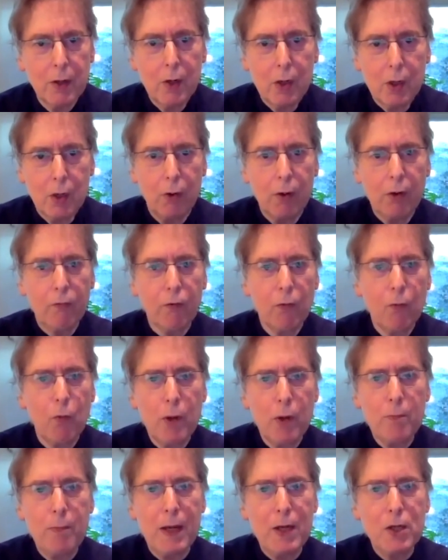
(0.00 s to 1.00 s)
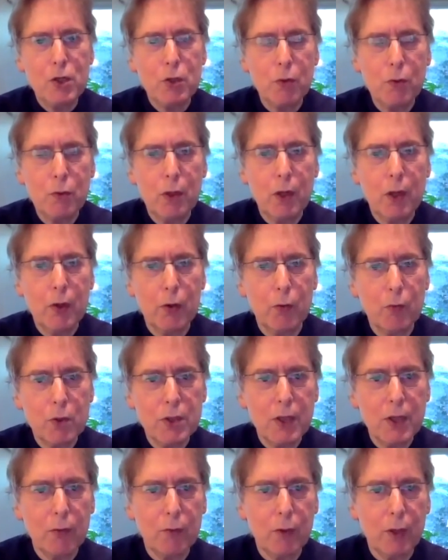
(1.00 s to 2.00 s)
going from one bass to another was
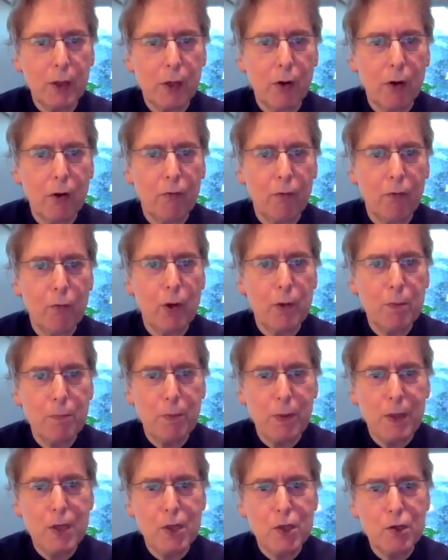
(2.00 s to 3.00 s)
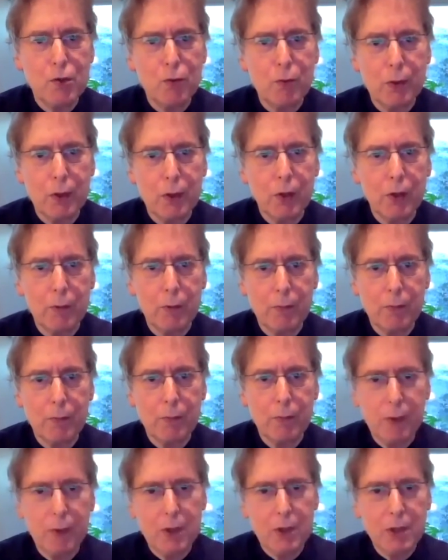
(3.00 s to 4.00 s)
not really going from one piece to another,
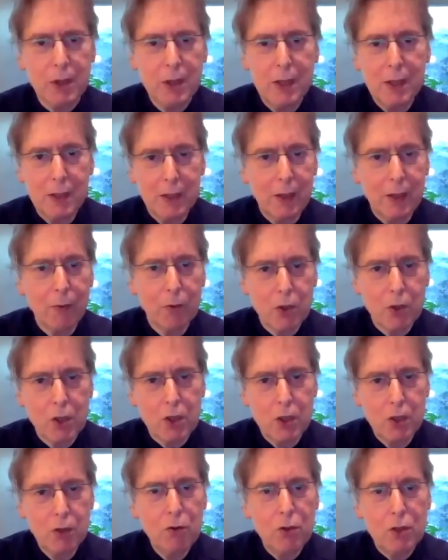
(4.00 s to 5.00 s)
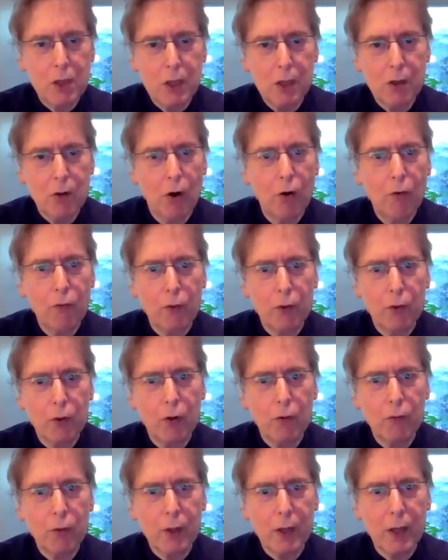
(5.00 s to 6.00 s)
because they were just using over and
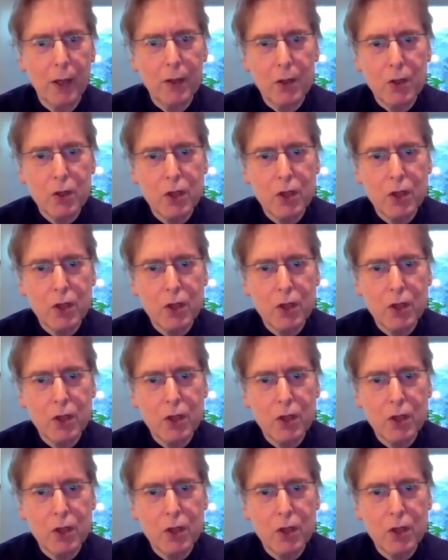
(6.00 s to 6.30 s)
over again the